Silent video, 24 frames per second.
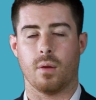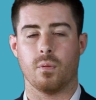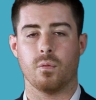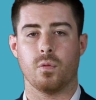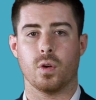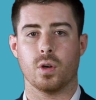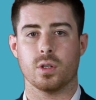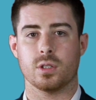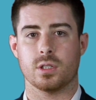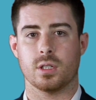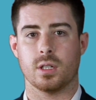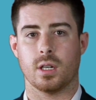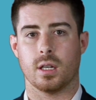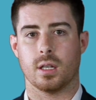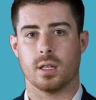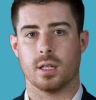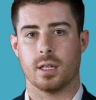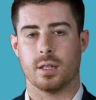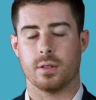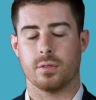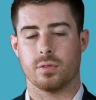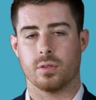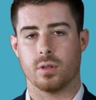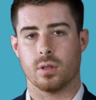
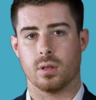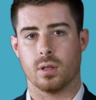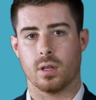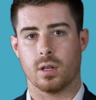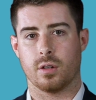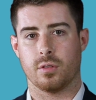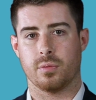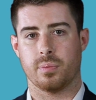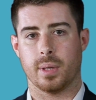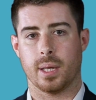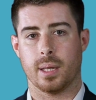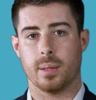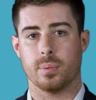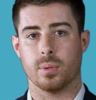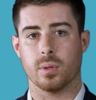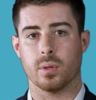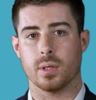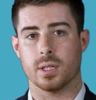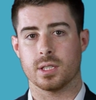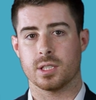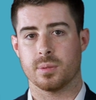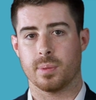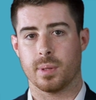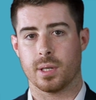Unfortunately, for a lot of
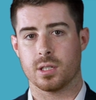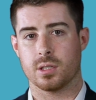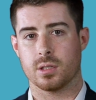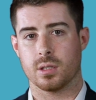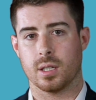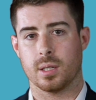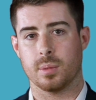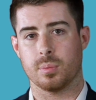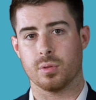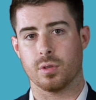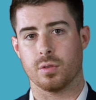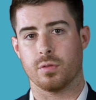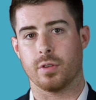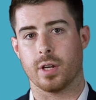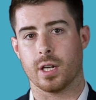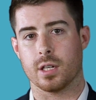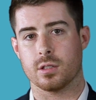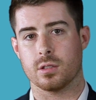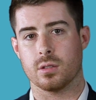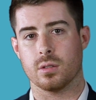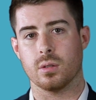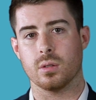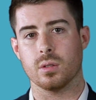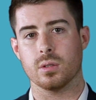people, especially
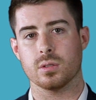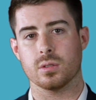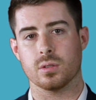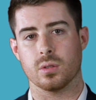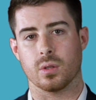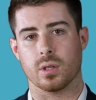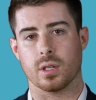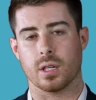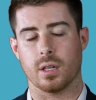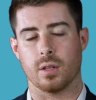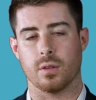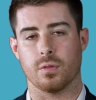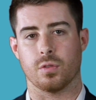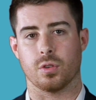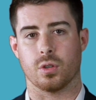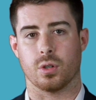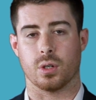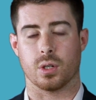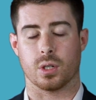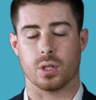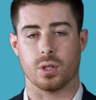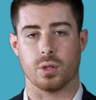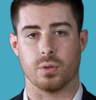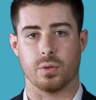professionals looking
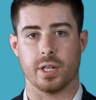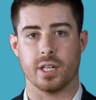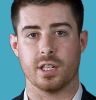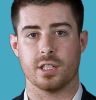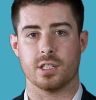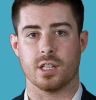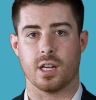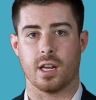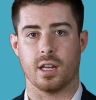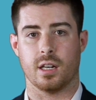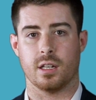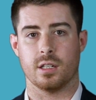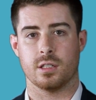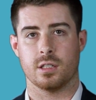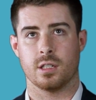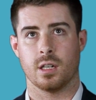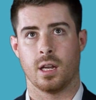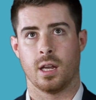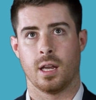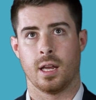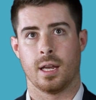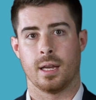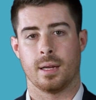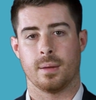for a career change,
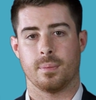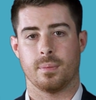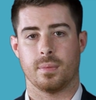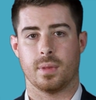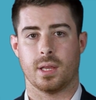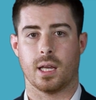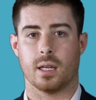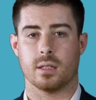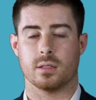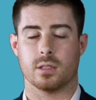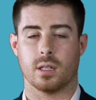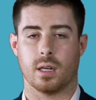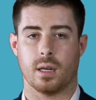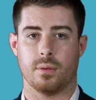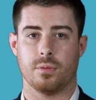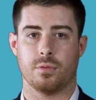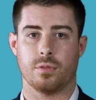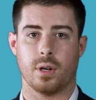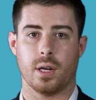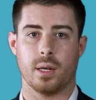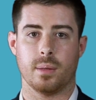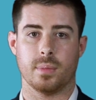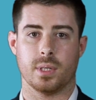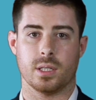that time
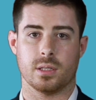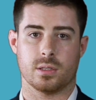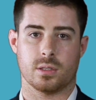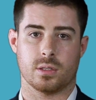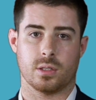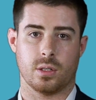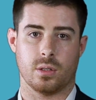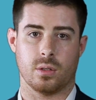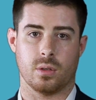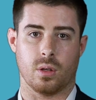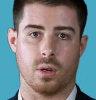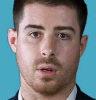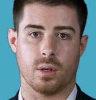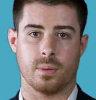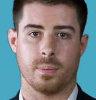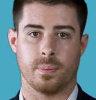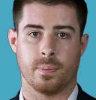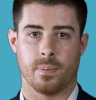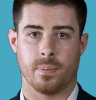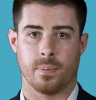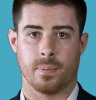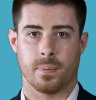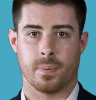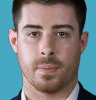frame is too long.
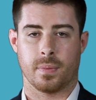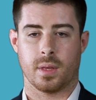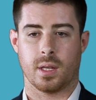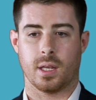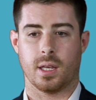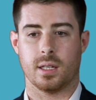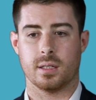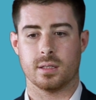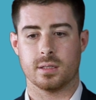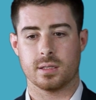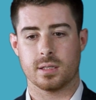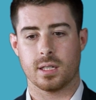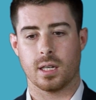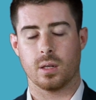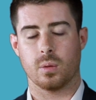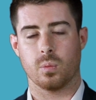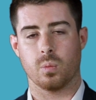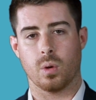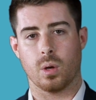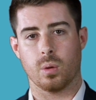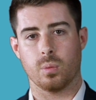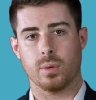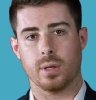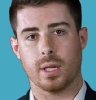
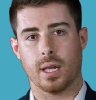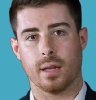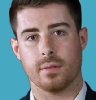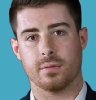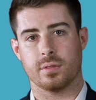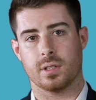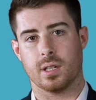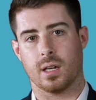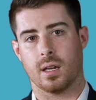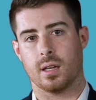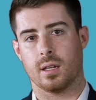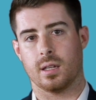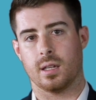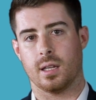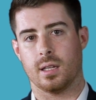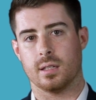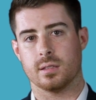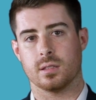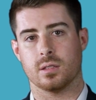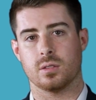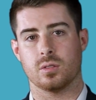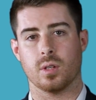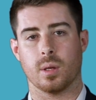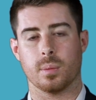Instead, what we have done
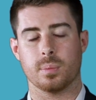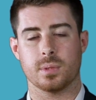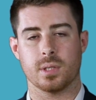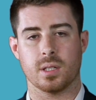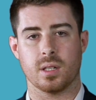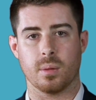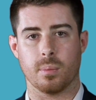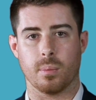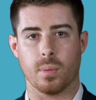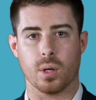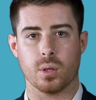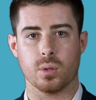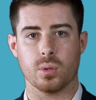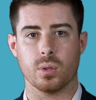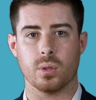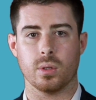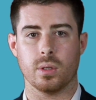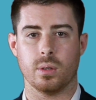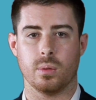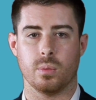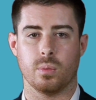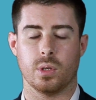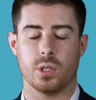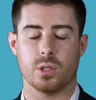is adopted a
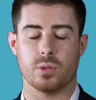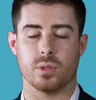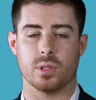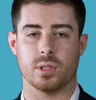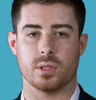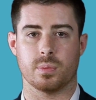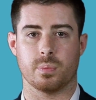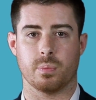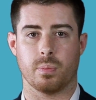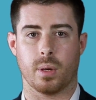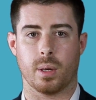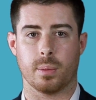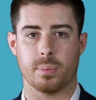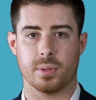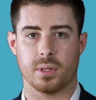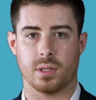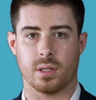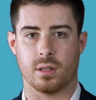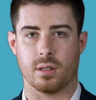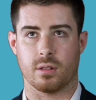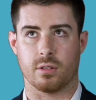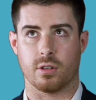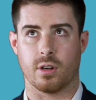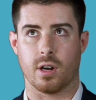model which was
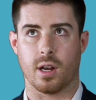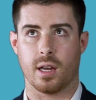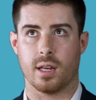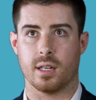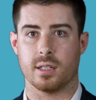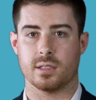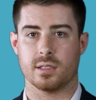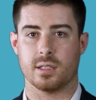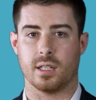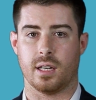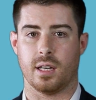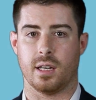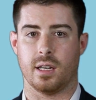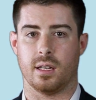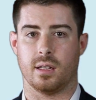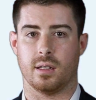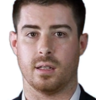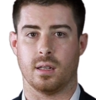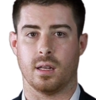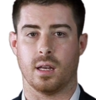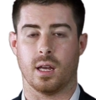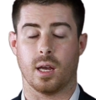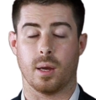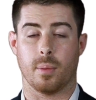popularized
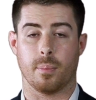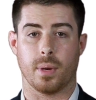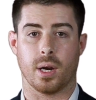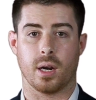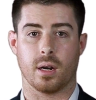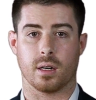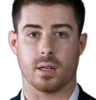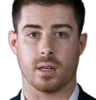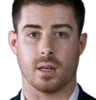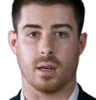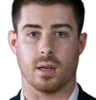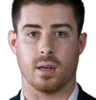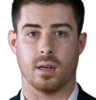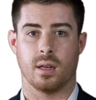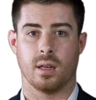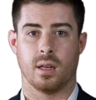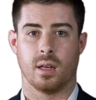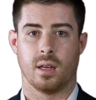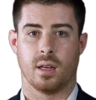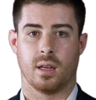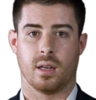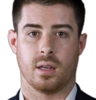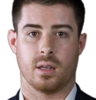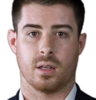in America
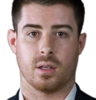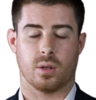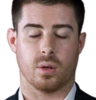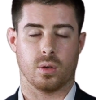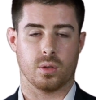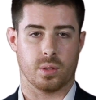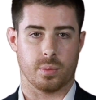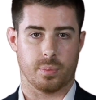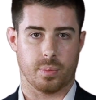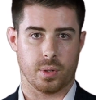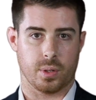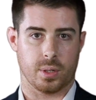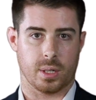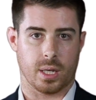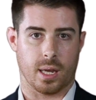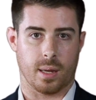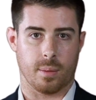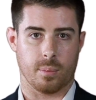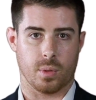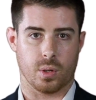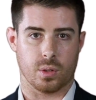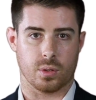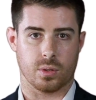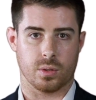called the
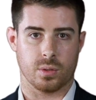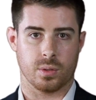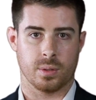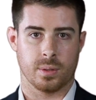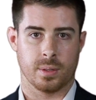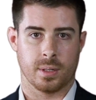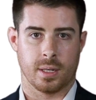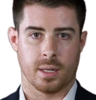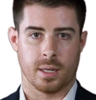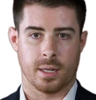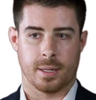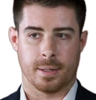bootcamp model.